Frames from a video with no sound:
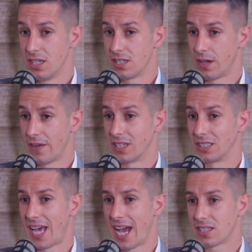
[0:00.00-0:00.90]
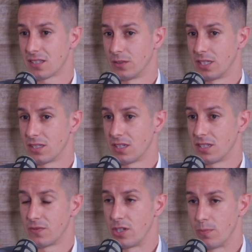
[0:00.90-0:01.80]
So having a tax code
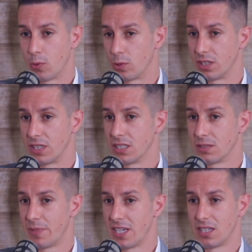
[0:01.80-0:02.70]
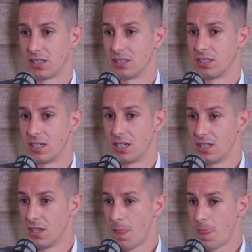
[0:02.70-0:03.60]
is very important. It's basically the
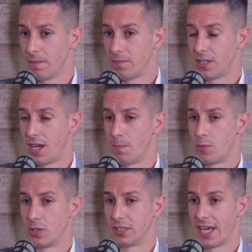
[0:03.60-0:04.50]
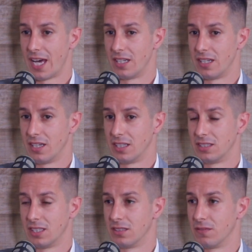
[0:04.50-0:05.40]
number that
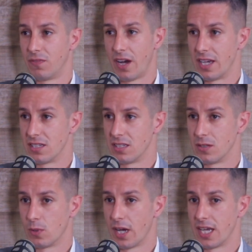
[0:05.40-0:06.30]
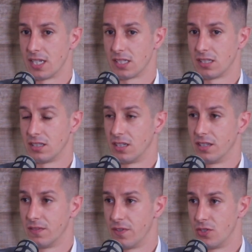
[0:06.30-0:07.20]
identifies you as an
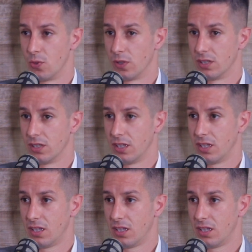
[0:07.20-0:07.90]
individual